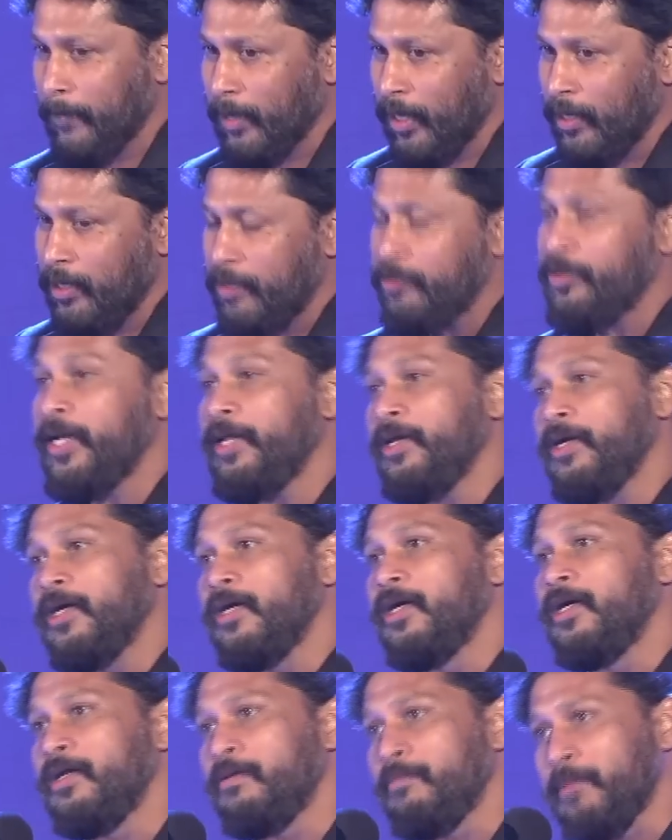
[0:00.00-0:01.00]
really
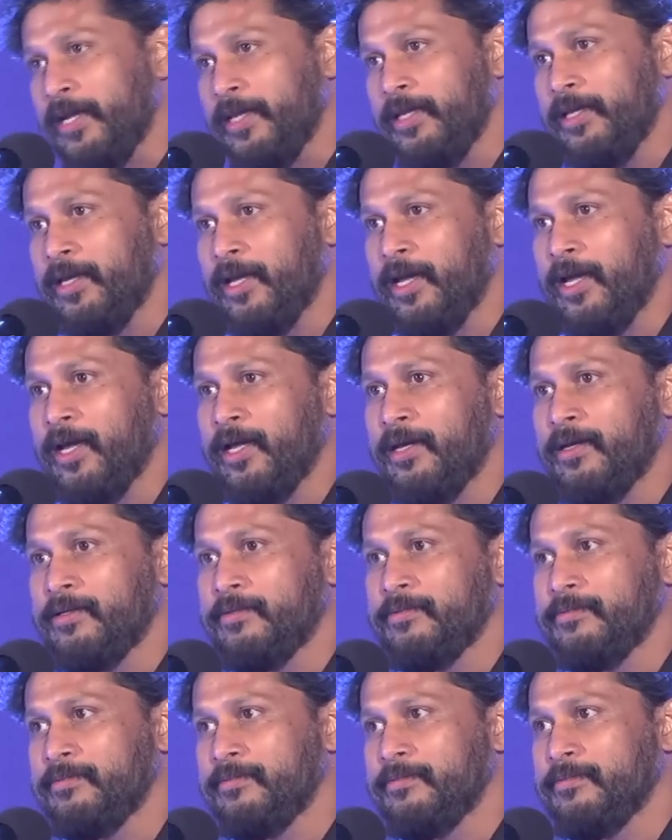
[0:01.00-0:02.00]
earn money and
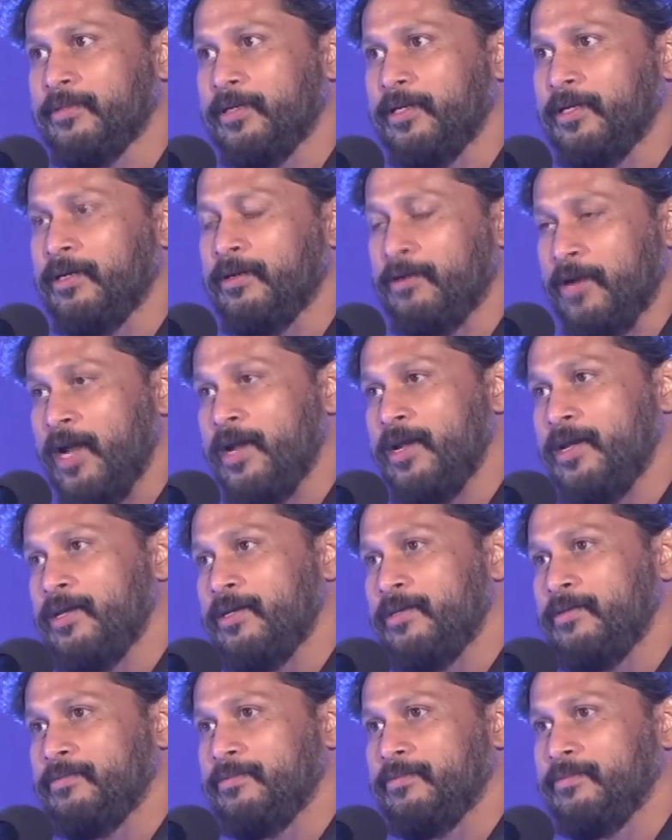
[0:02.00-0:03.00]
run
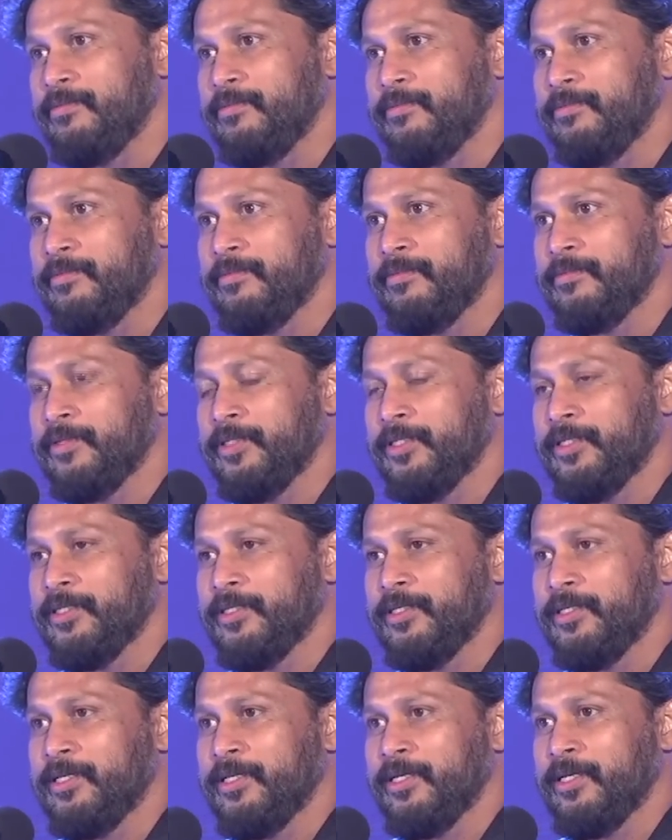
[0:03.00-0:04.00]

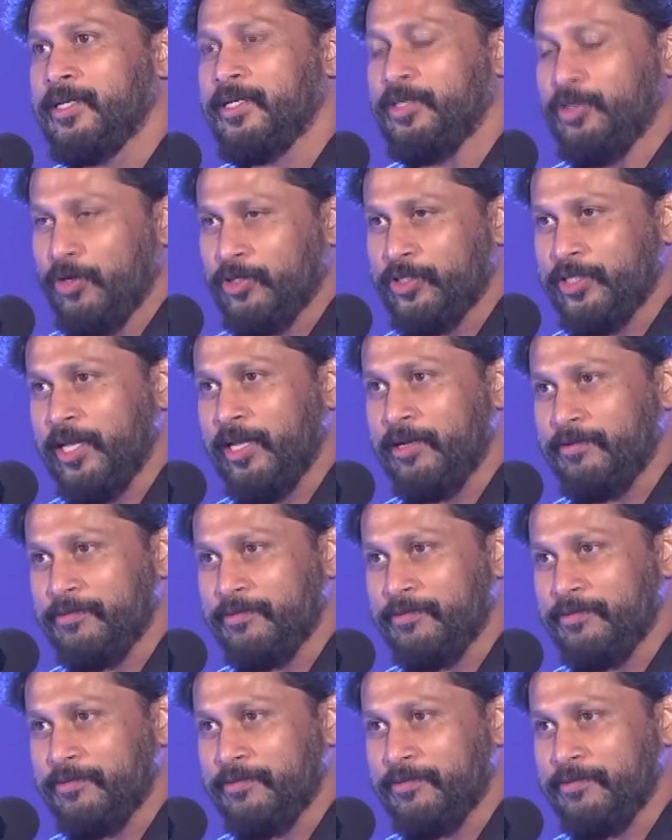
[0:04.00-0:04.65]
yourself.